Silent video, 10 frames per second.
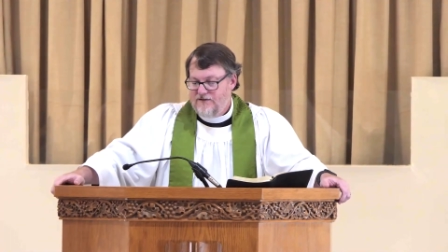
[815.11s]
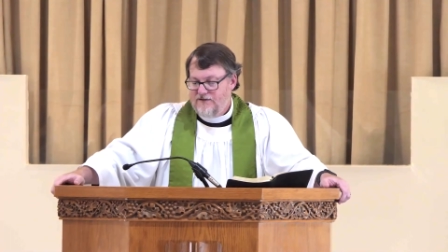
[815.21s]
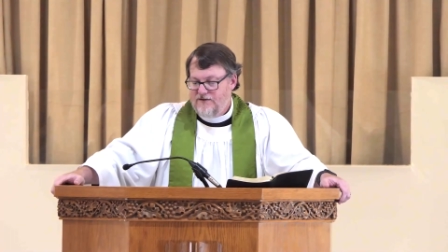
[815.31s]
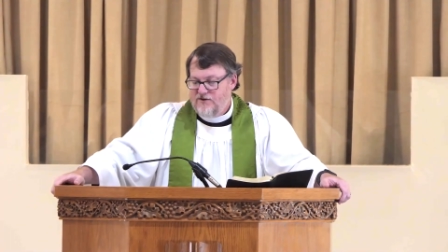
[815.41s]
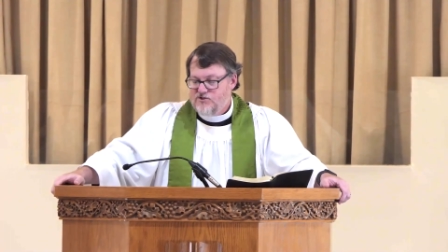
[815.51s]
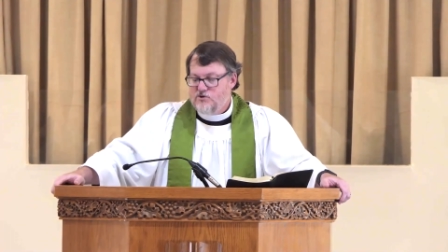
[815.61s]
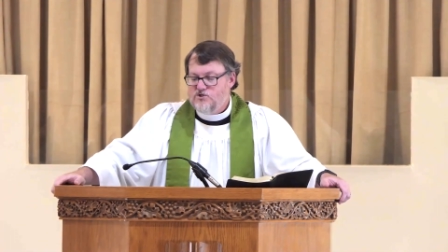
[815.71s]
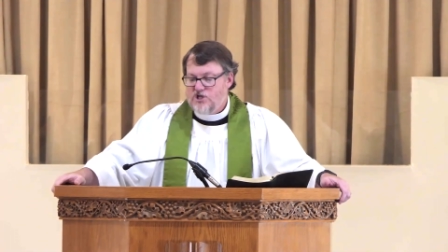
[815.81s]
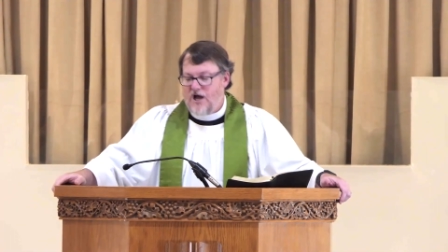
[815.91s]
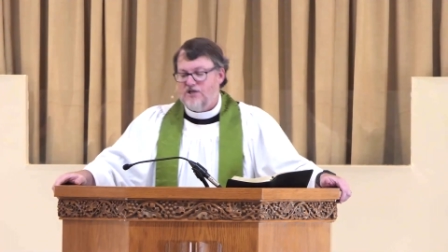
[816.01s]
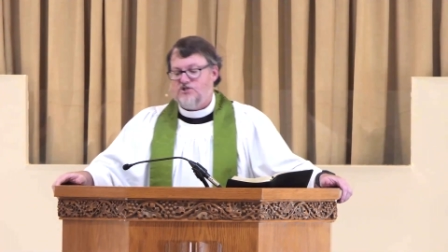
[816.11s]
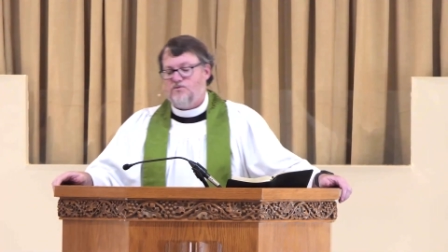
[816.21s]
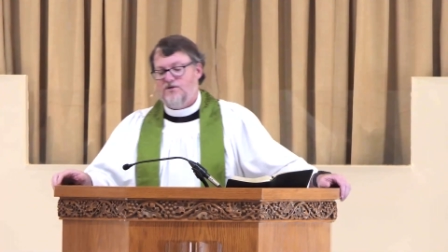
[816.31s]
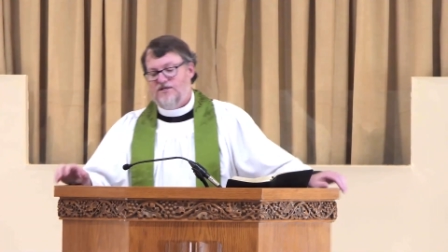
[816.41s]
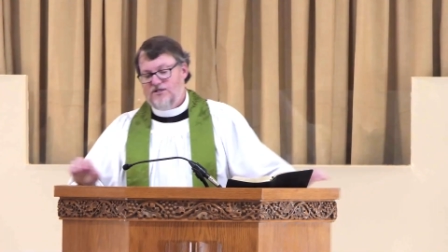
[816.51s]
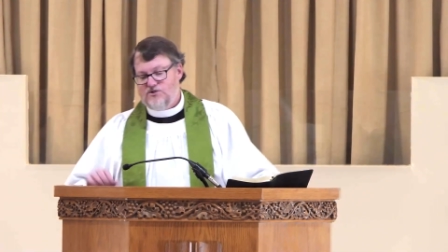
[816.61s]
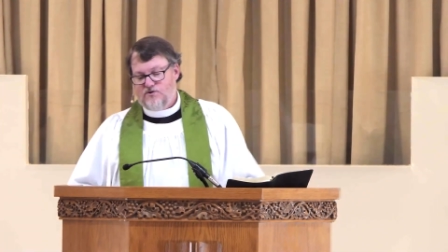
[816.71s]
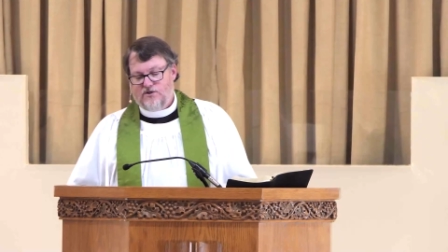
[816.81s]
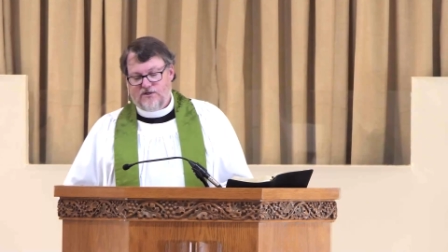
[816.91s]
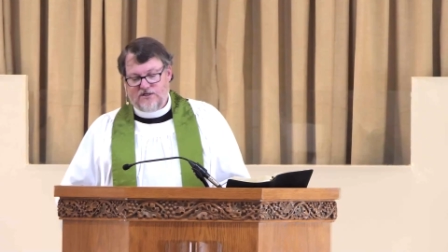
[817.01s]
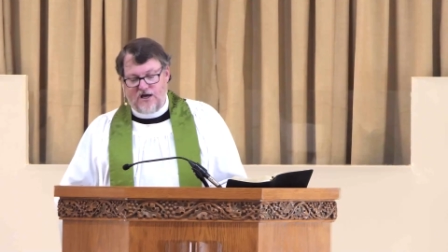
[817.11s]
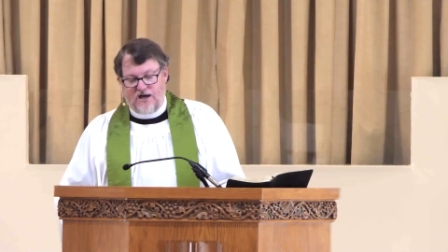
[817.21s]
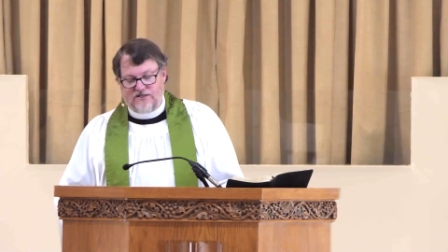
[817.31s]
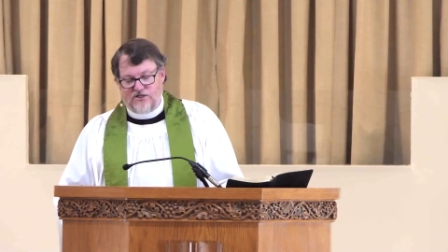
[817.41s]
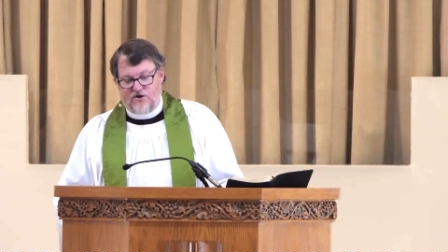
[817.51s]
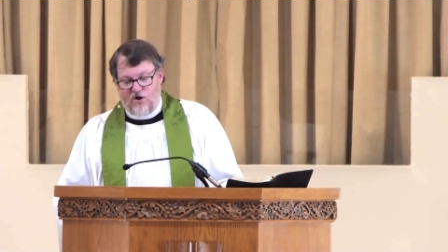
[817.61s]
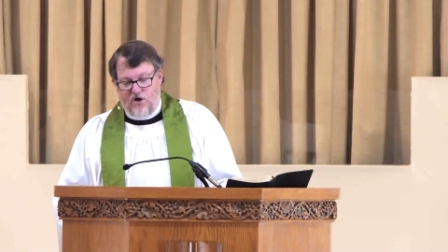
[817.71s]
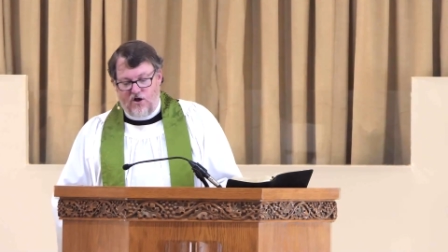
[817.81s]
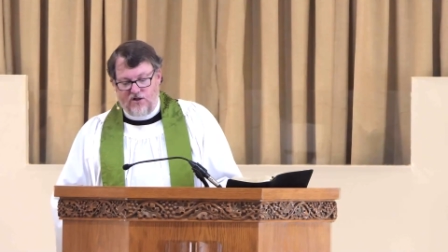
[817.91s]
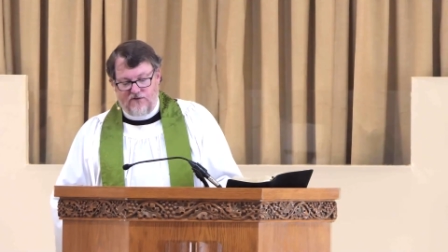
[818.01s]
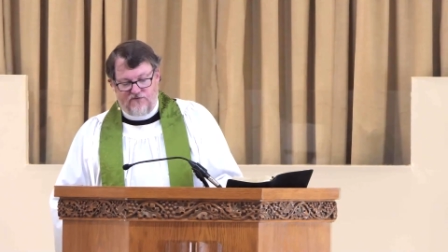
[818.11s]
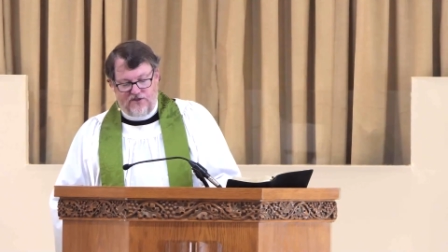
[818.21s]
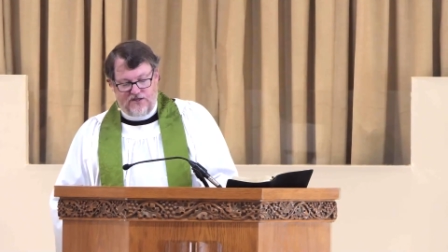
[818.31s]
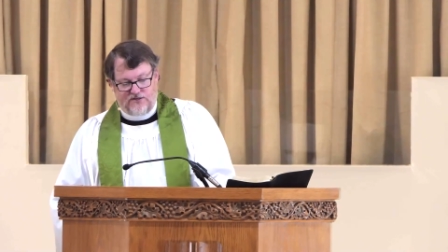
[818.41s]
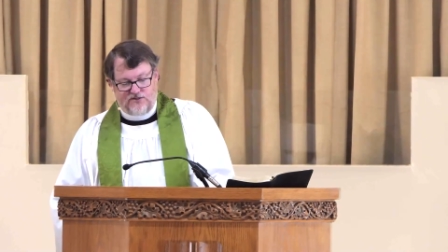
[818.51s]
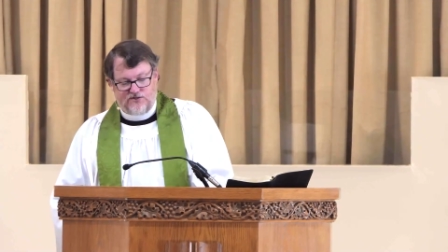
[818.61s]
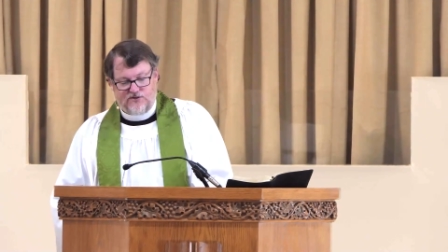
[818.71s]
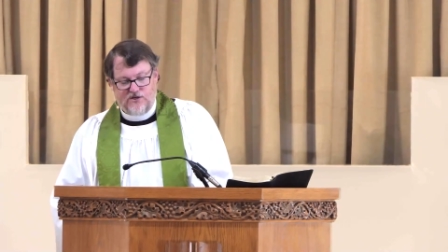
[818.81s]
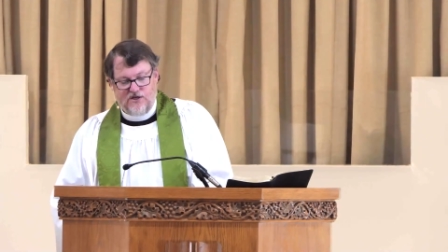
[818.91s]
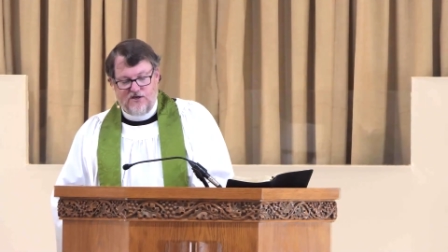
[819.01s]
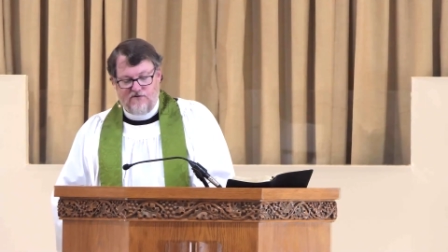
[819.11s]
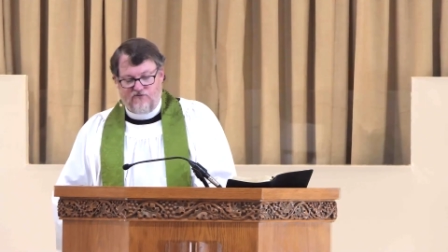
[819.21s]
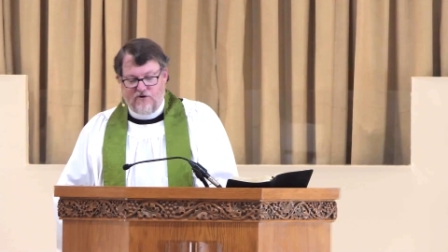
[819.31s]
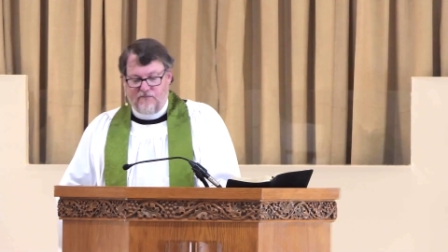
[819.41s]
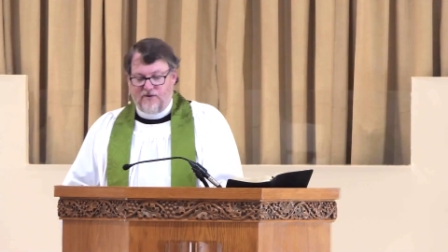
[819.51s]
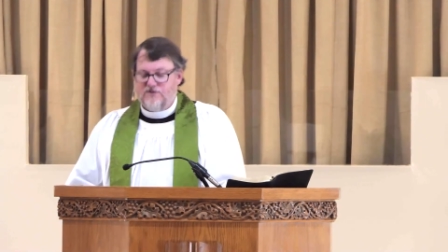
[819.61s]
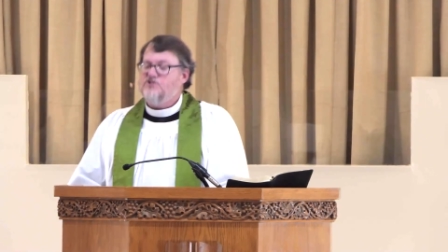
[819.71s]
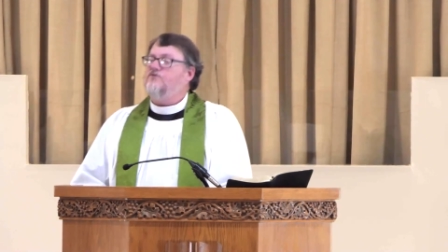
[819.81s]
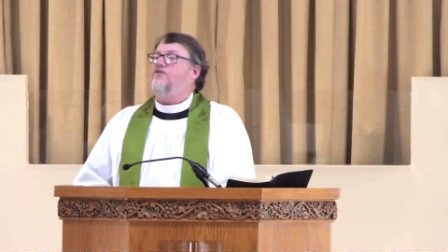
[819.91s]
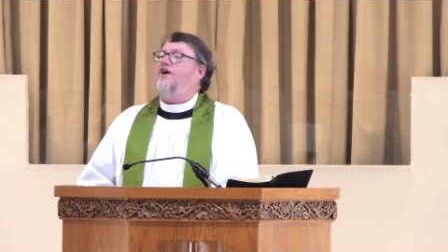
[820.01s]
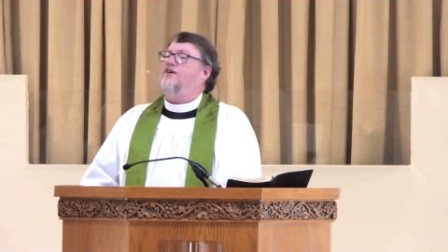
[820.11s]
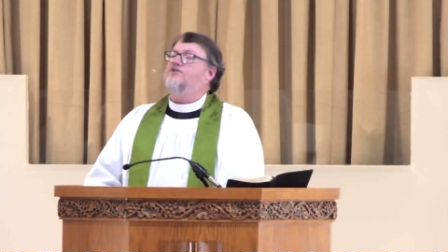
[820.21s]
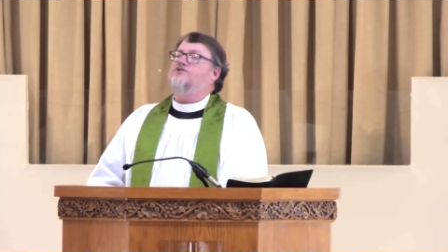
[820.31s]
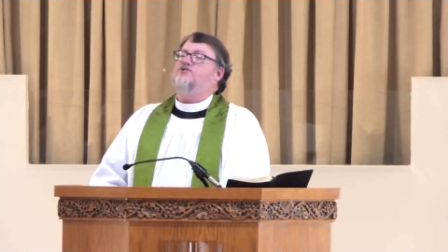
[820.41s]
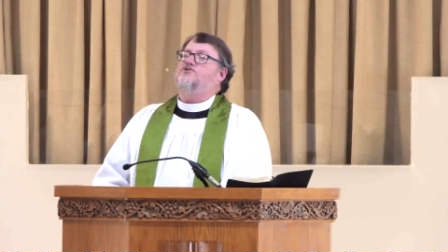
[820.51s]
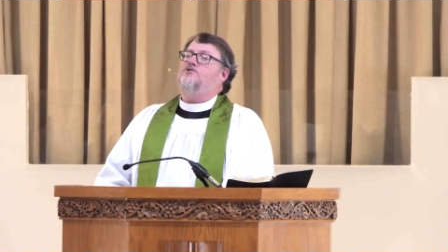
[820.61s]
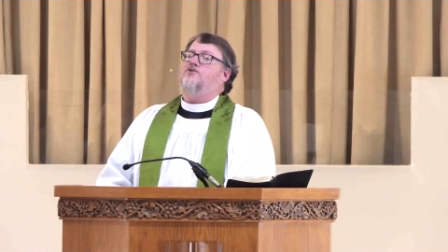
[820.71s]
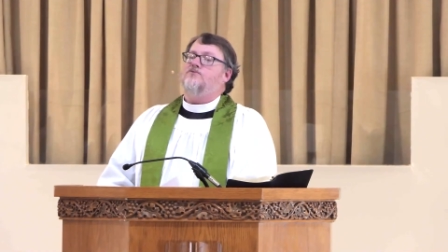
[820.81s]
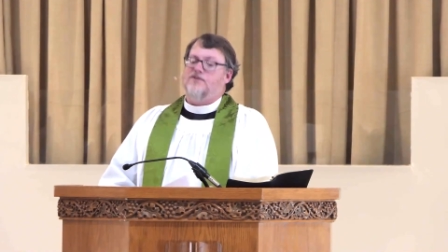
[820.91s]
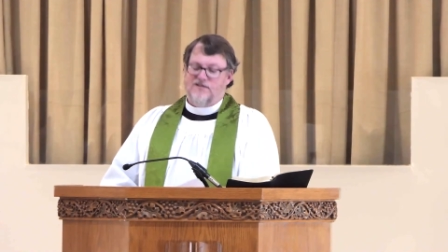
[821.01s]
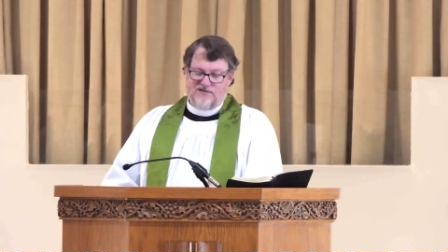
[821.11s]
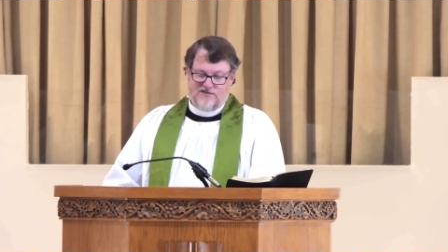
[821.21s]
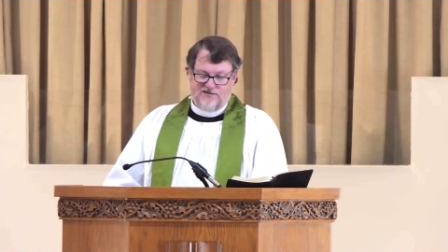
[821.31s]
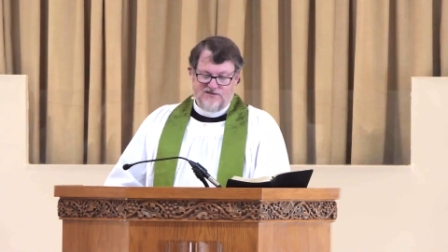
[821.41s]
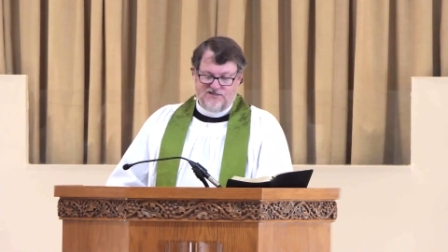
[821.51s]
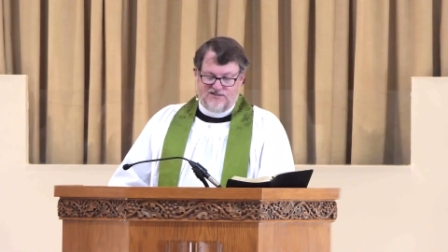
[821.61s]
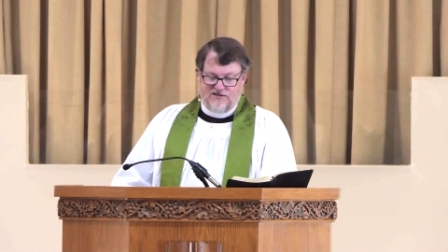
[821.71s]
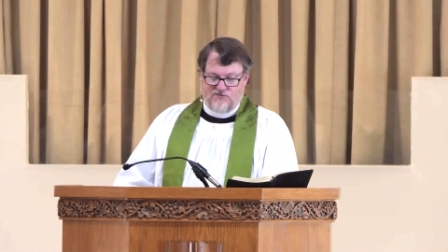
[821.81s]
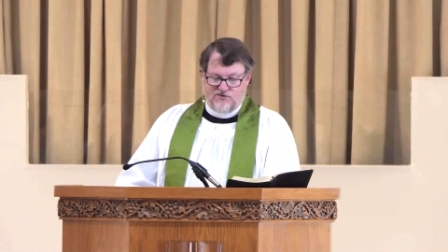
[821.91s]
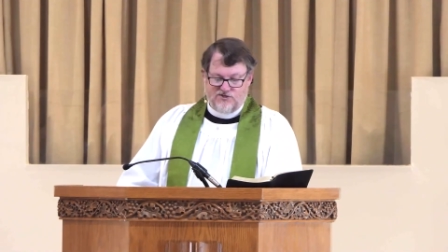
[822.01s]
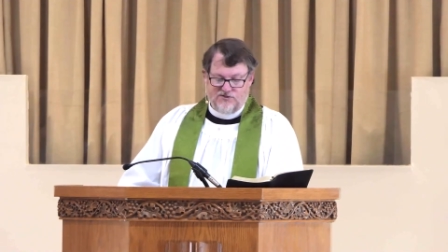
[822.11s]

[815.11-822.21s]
So Joshua, Israel, and God did all of this for a bunch of undeserving deceivers.